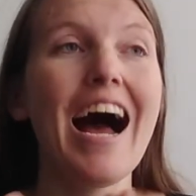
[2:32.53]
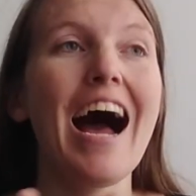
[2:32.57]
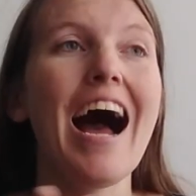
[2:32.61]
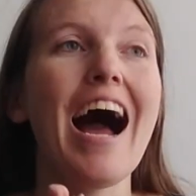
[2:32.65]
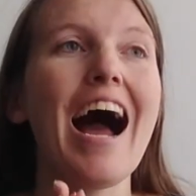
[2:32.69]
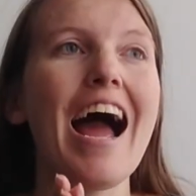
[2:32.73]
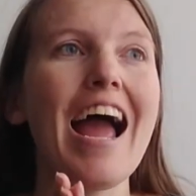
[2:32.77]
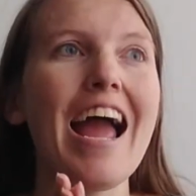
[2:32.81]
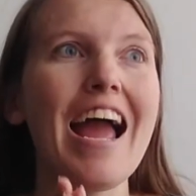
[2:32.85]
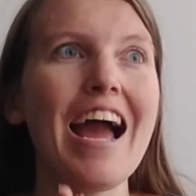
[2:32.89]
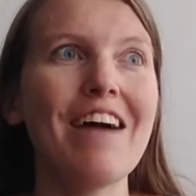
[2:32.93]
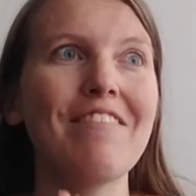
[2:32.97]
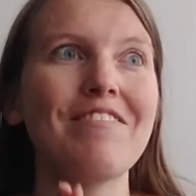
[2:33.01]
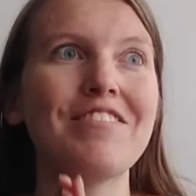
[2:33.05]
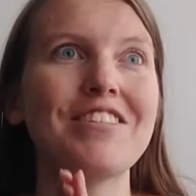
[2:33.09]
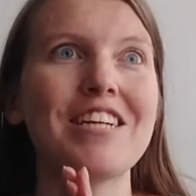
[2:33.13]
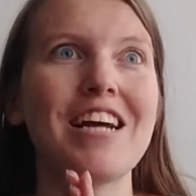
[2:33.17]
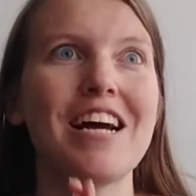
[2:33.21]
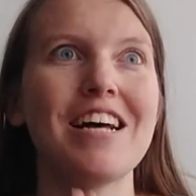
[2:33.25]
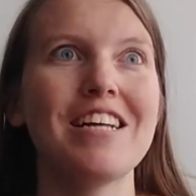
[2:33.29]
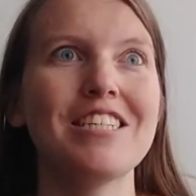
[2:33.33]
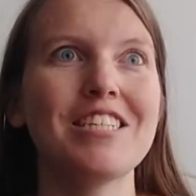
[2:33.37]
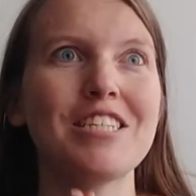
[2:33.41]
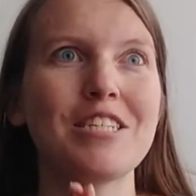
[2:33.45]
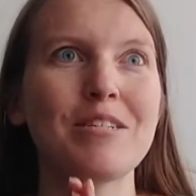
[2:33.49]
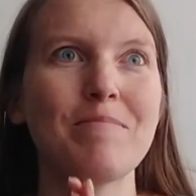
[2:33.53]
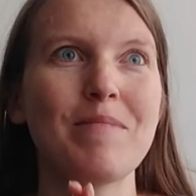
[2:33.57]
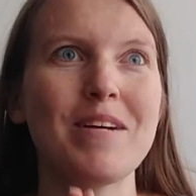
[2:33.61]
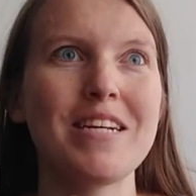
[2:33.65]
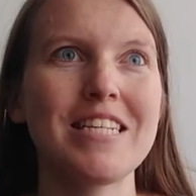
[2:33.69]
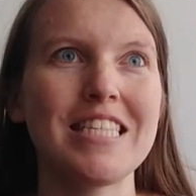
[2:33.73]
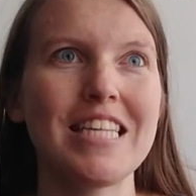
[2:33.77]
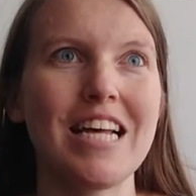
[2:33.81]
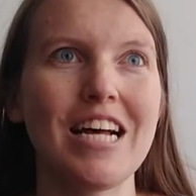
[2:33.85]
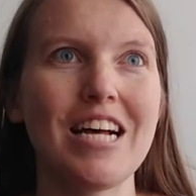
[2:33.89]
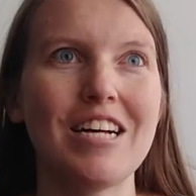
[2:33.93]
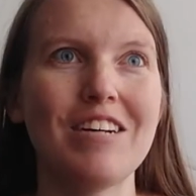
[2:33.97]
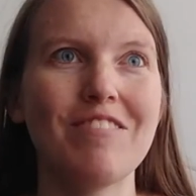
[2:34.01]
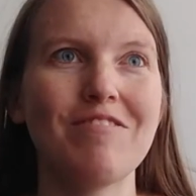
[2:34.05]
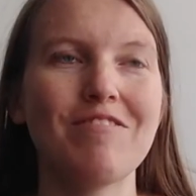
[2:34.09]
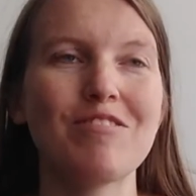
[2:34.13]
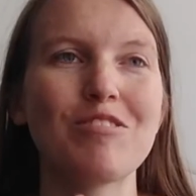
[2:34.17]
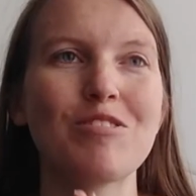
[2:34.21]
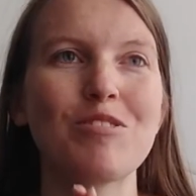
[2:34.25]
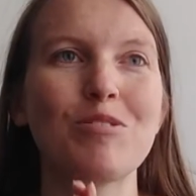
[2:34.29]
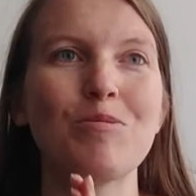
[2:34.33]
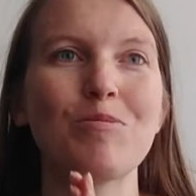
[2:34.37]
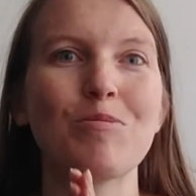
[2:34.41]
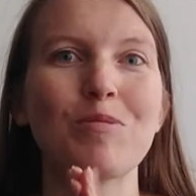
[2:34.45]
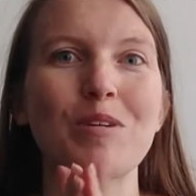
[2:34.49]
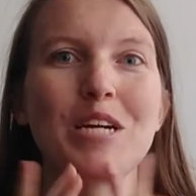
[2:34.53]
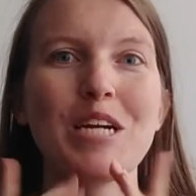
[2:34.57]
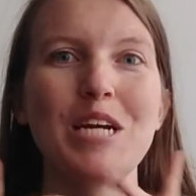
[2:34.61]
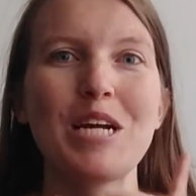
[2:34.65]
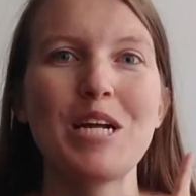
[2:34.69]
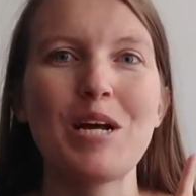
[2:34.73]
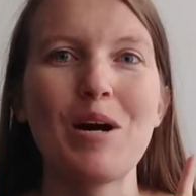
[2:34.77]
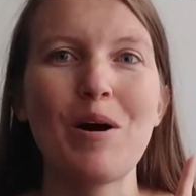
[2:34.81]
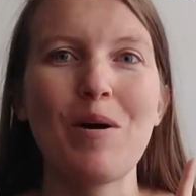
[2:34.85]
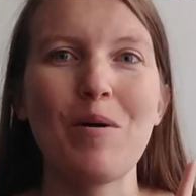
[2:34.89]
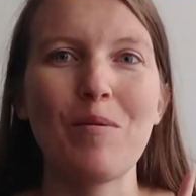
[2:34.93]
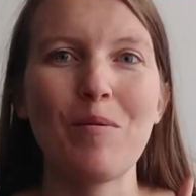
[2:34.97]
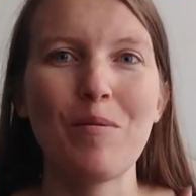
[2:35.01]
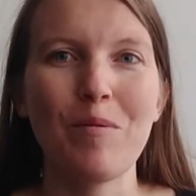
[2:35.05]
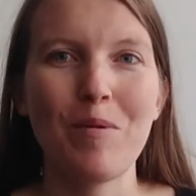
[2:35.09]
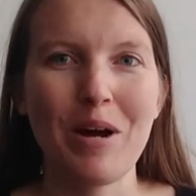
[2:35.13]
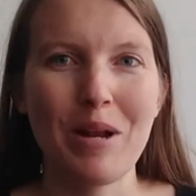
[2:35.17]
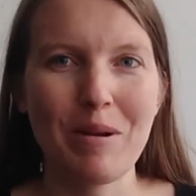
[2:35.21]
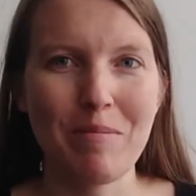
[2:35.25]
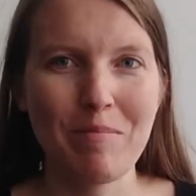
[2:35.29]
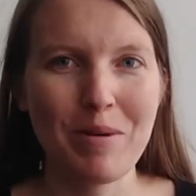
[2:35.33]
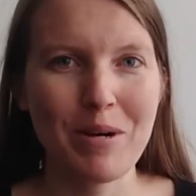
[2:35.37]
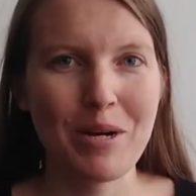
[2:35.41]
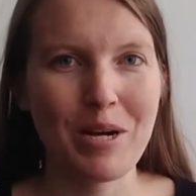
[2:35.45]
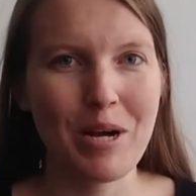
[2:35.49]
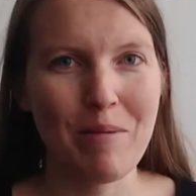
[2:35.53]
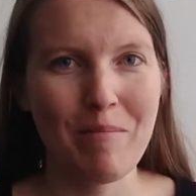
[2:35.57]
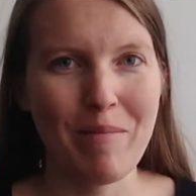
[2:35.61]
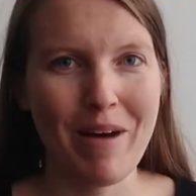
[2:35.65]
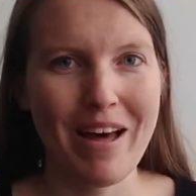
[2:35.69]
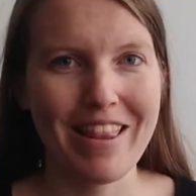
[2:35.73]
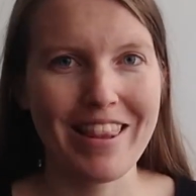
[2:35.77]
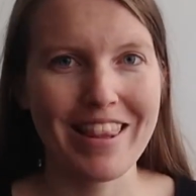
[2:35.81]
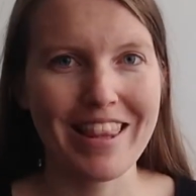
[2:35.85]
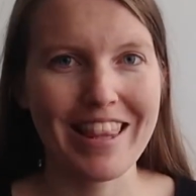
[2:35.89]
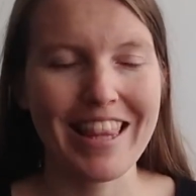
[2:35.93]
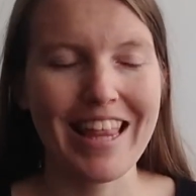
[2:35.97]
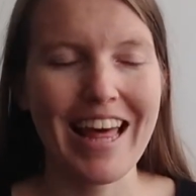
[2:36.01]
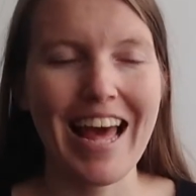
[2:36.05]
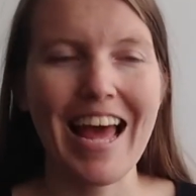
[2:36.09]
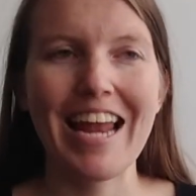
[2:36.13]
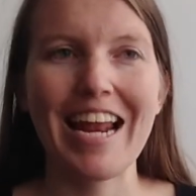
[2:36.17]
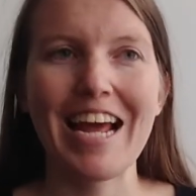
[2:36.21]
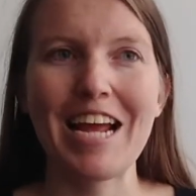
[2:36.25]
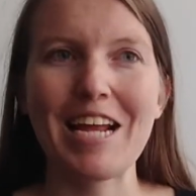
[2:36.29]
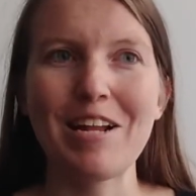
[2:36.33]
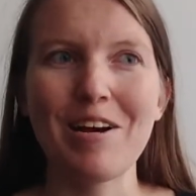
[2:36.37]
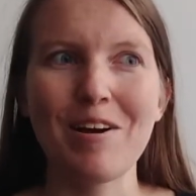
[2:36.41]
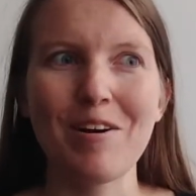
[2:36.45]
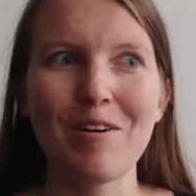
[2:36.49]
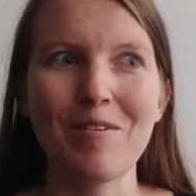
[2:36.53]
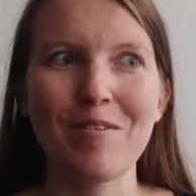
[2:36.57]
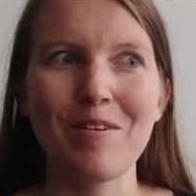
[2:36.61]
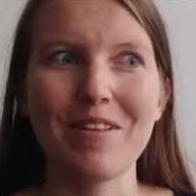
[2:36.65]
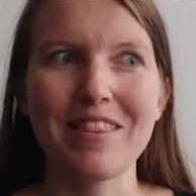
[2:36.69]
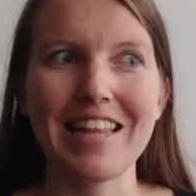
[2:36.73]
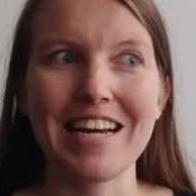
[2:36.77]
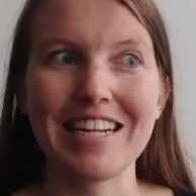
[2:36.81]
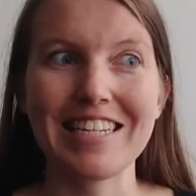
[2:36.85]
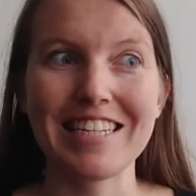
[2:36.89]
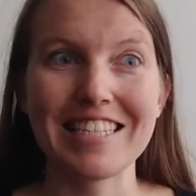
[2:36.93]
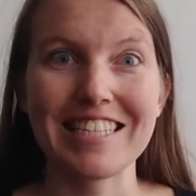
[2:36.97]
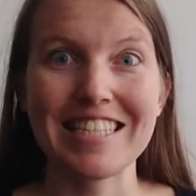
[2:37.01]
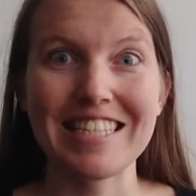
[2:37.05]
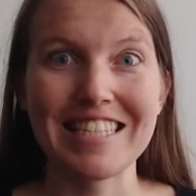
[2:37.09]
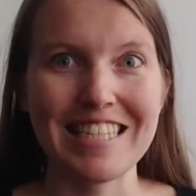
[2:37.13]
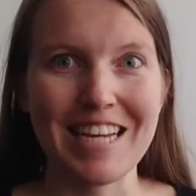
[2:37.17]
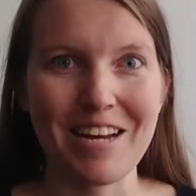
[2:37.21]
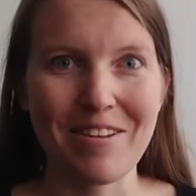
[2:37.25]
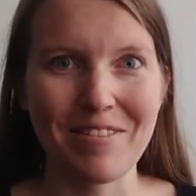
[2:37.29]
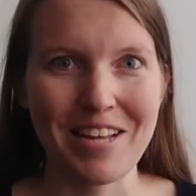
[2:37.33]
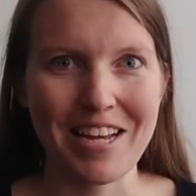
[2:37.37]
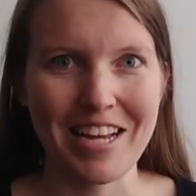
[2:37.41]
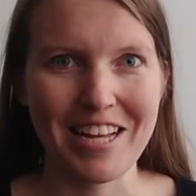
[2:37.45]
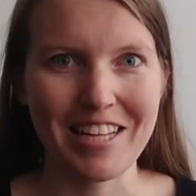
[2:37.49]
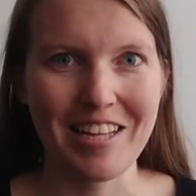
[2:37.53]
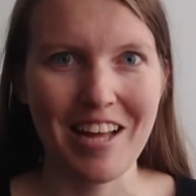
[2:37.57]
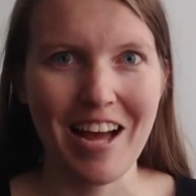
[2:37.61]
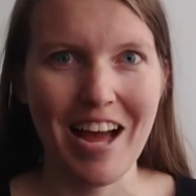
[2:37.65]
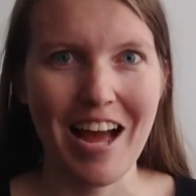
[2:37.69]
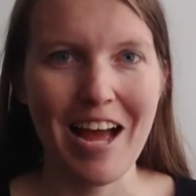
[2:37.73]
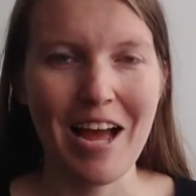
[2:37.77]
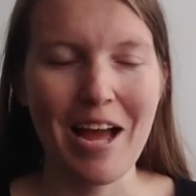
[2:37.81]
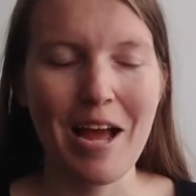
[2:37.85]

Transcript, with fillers: I have challenged myself to read one book a month. And I know that doesn't sound like a lot,